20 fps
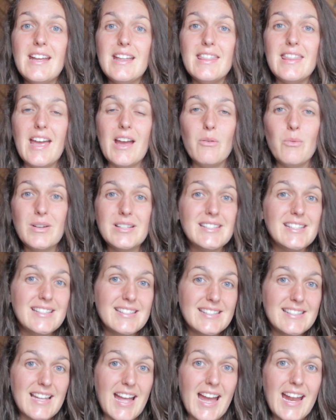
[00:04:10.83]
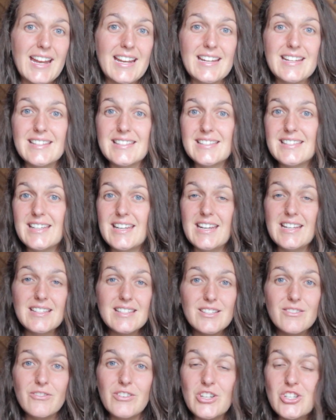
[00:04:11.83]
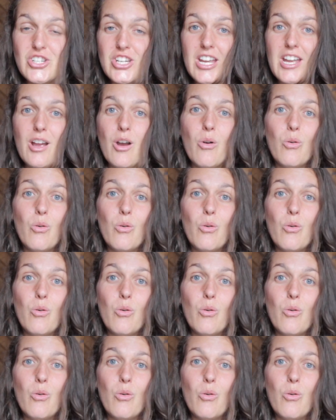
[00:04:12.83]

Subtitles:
that what's inside is insufficient,